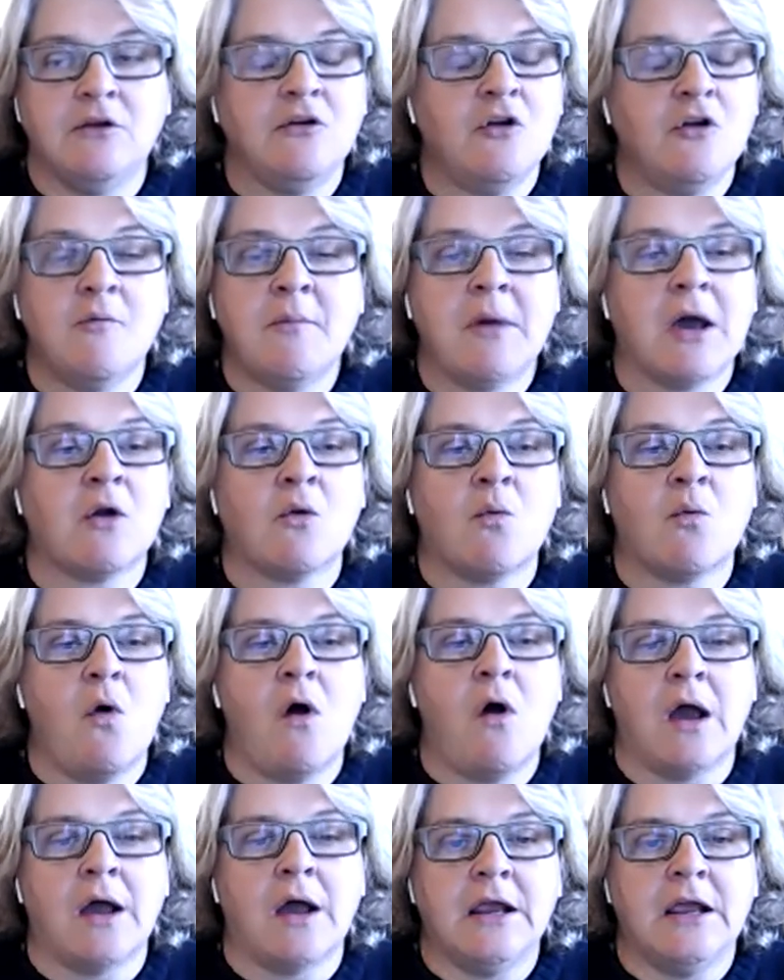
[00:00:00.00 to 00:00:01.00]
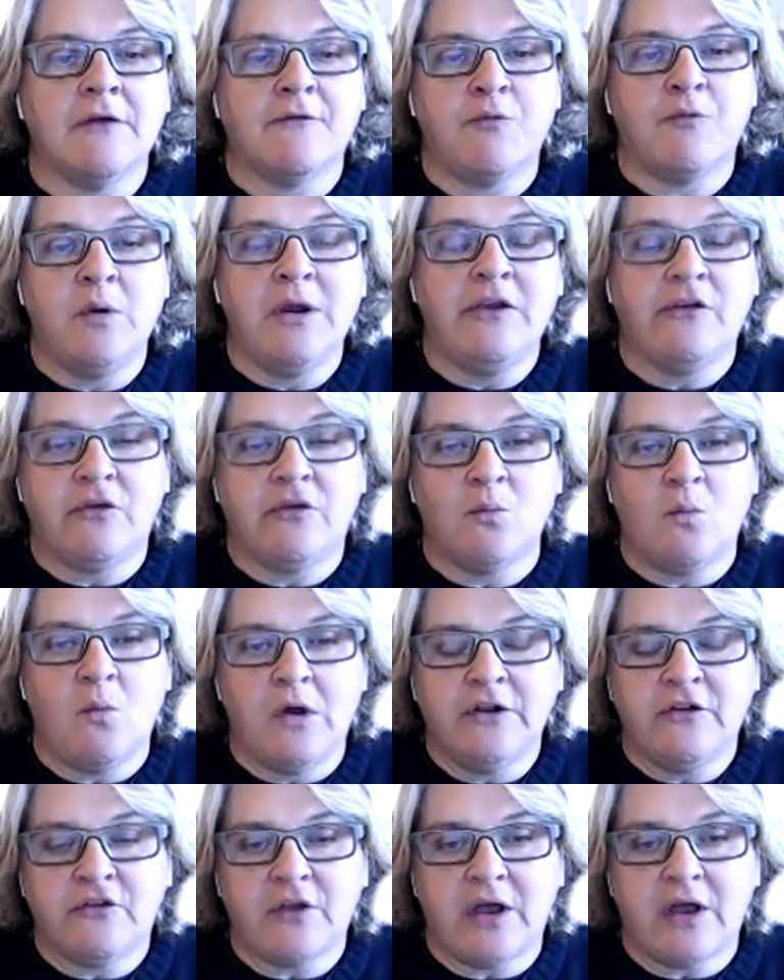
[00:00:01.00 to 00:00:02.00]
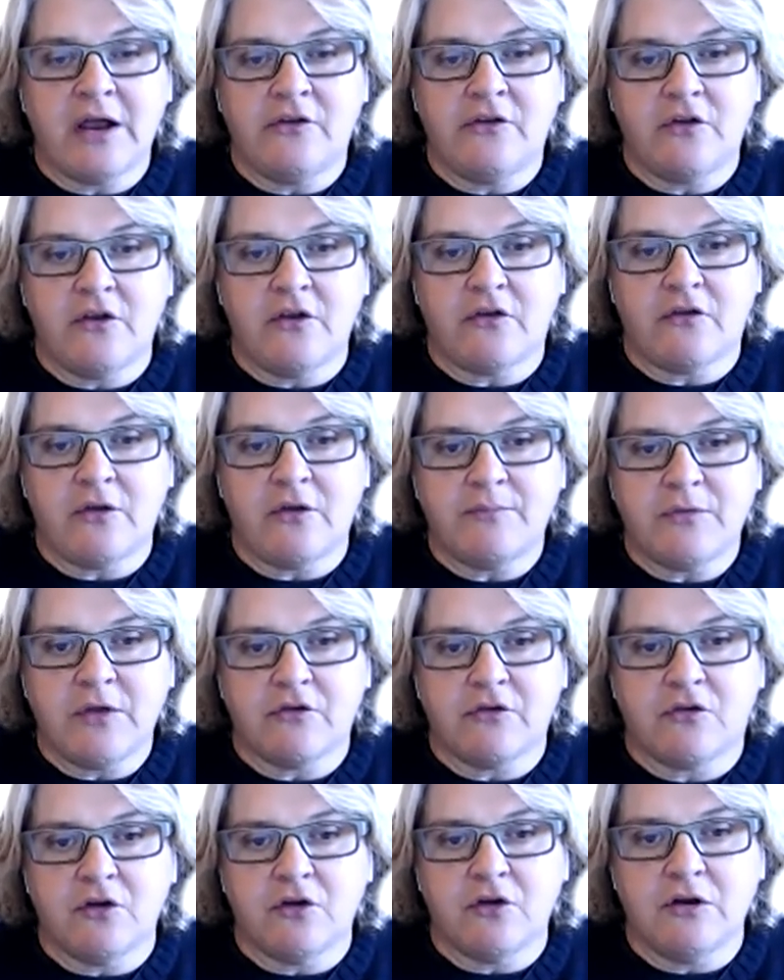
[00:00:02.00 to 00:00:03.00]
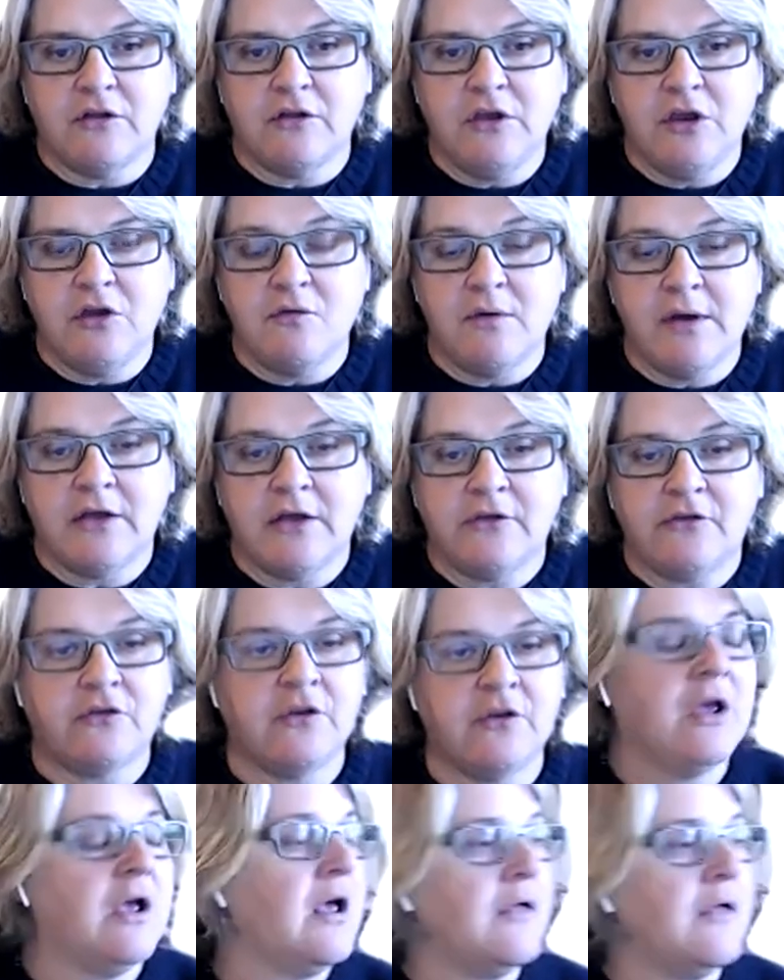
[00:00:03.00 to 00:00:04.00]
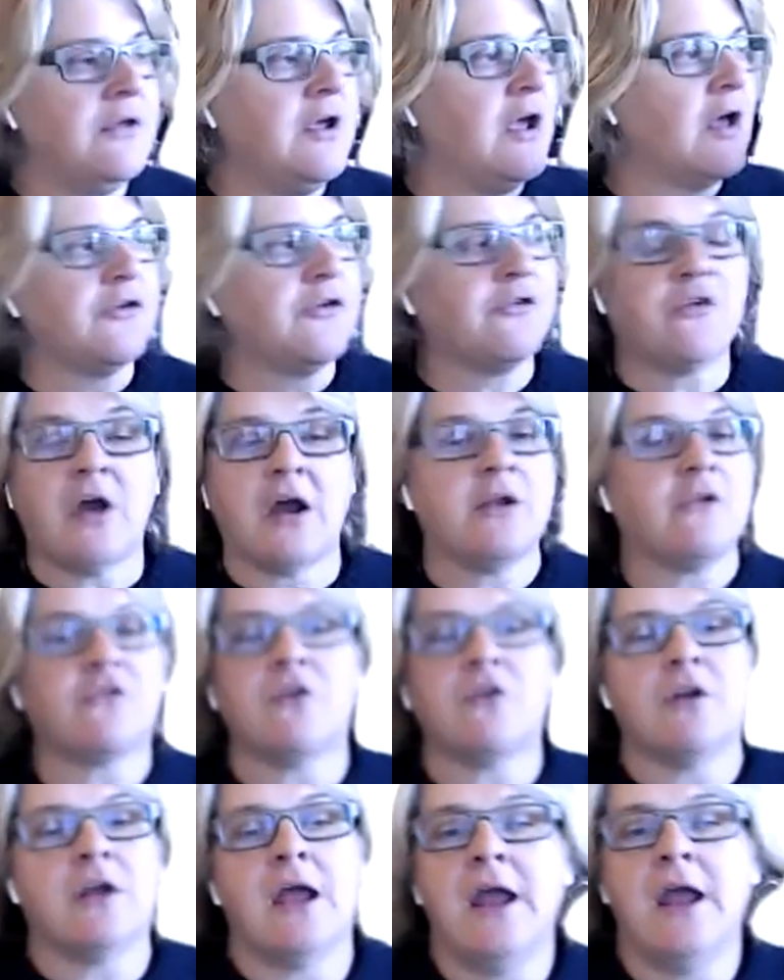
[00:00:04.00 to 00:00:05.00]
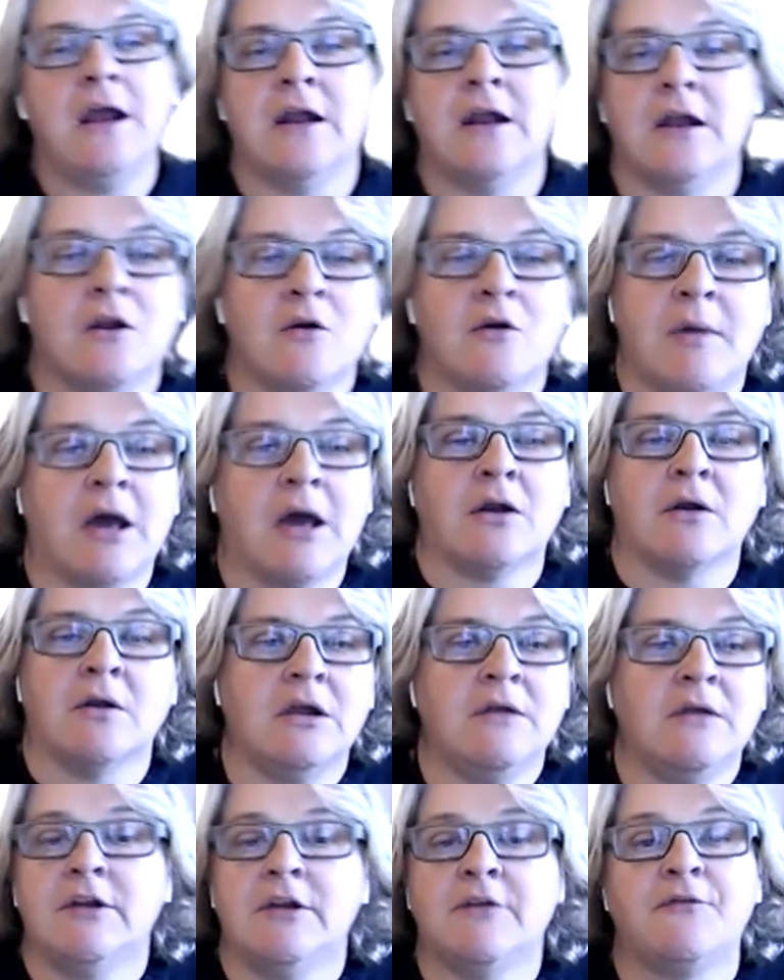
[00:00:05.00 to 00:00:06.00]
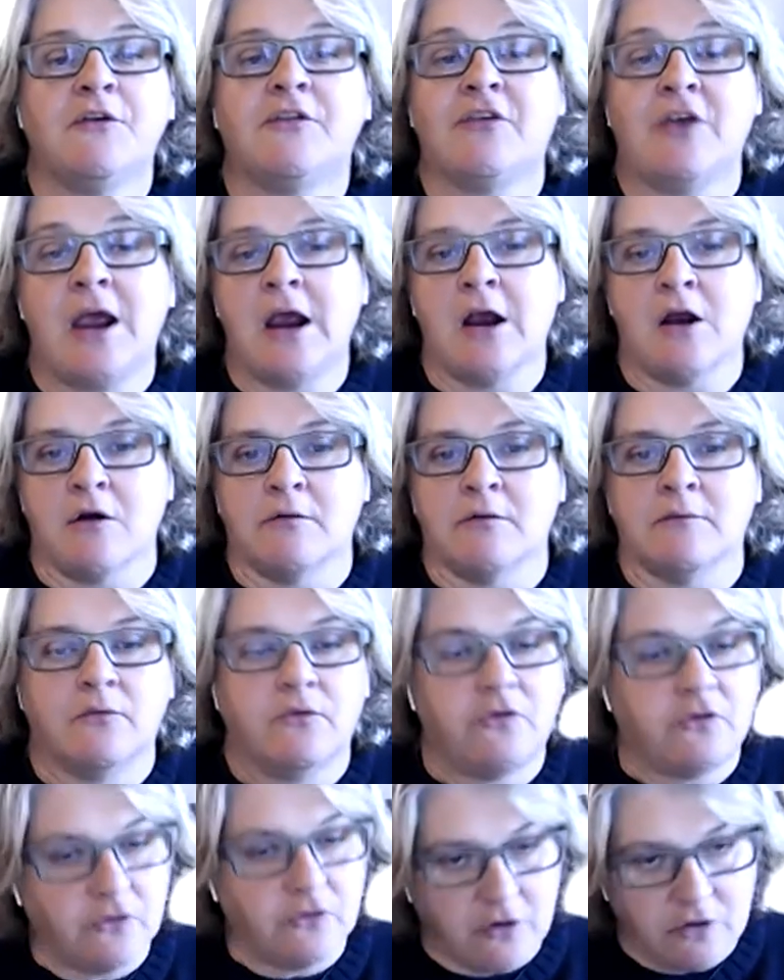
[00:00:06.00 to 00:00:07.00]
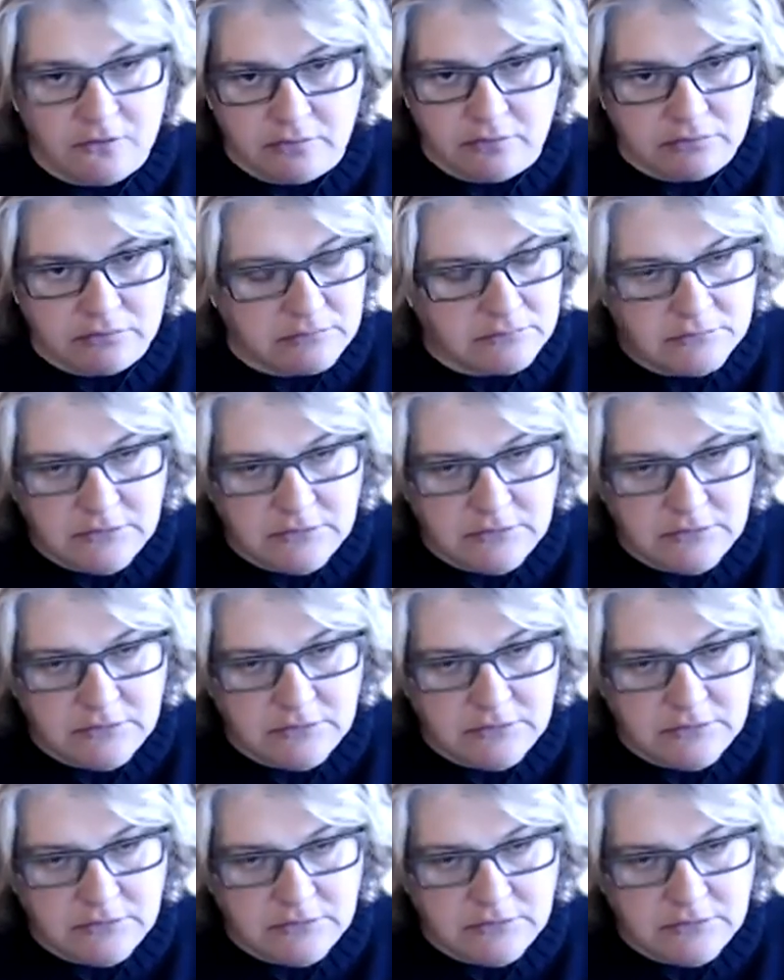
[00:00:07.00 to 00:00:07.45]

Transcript: no matter what, if one side says something's good in the US, the other side is going to hate it, no matter, even if it's air. So